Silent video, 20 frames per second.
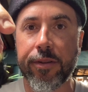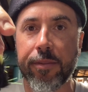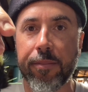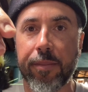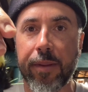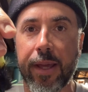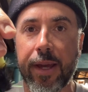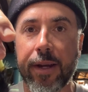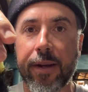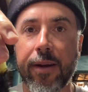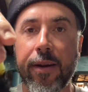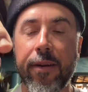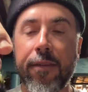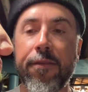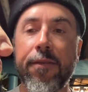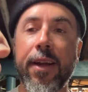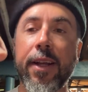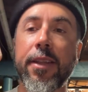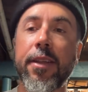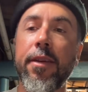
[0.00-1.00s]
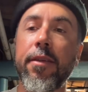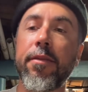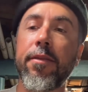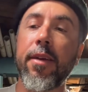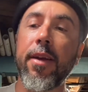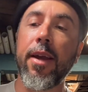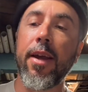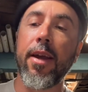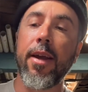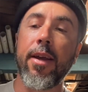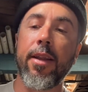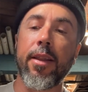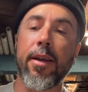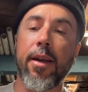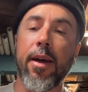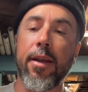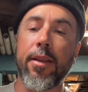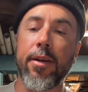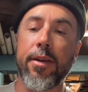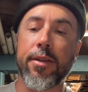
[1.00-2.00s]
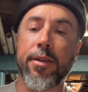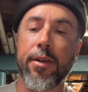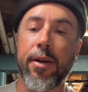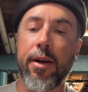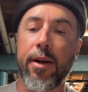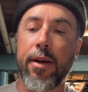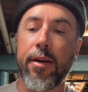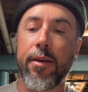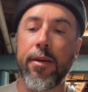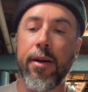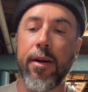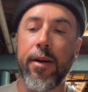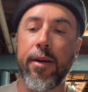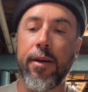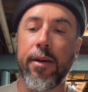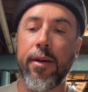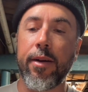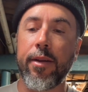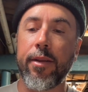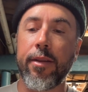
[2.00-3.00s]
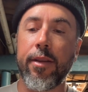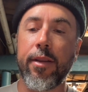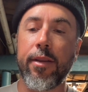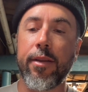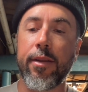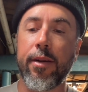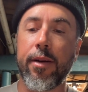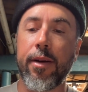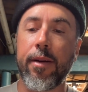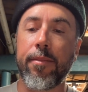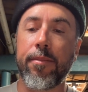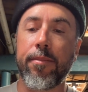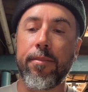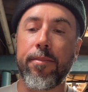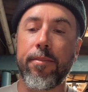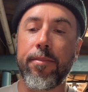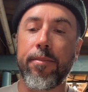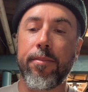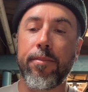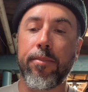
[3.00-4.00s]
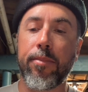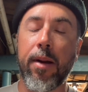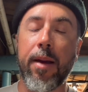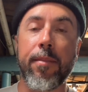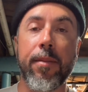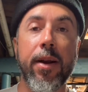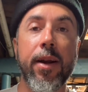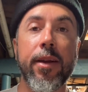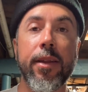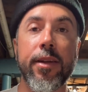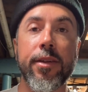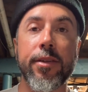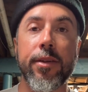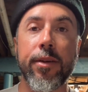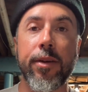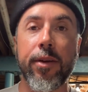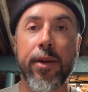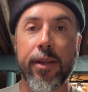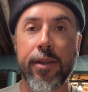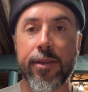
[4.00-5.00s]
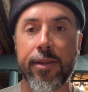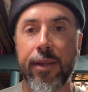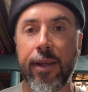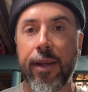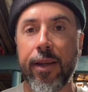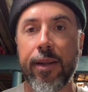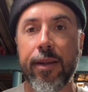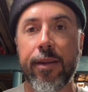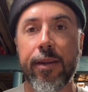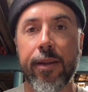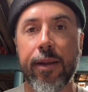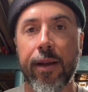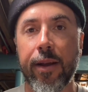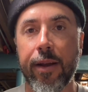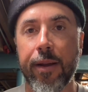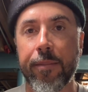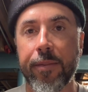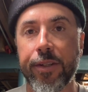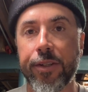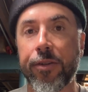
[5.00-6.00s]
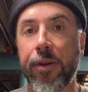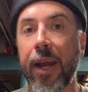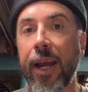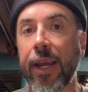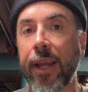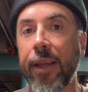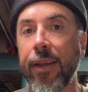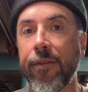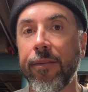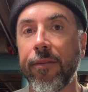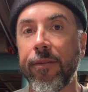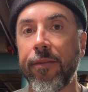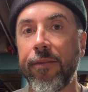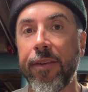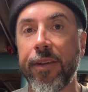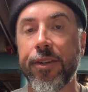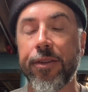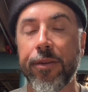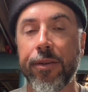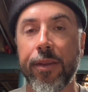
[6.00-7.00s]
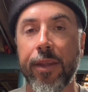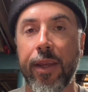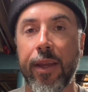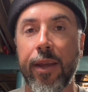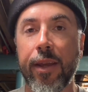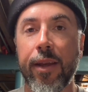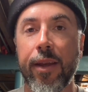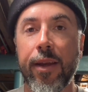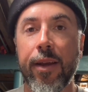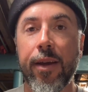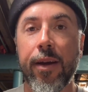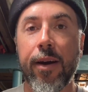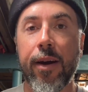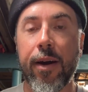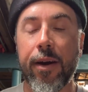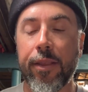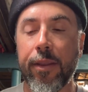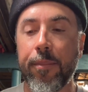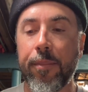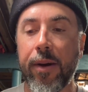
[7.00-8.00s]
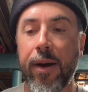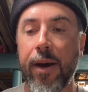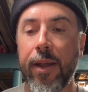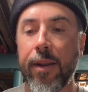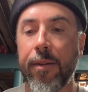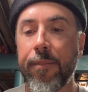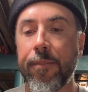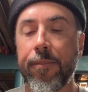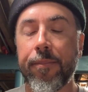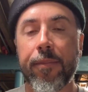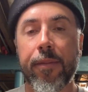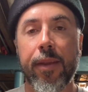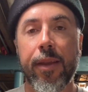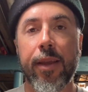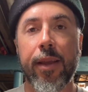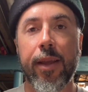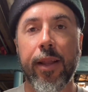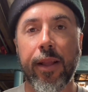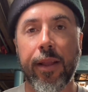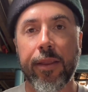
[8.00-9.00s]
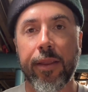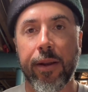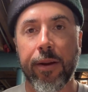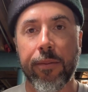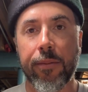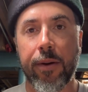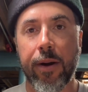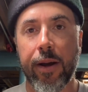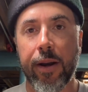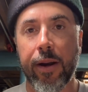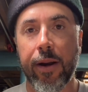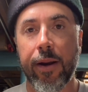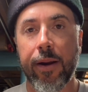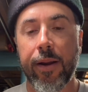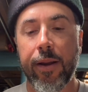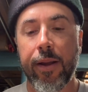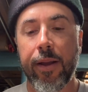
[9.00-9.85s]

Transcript: and black are effective. The colors are primarily so you can see it and track it visually on the bottom in clear water.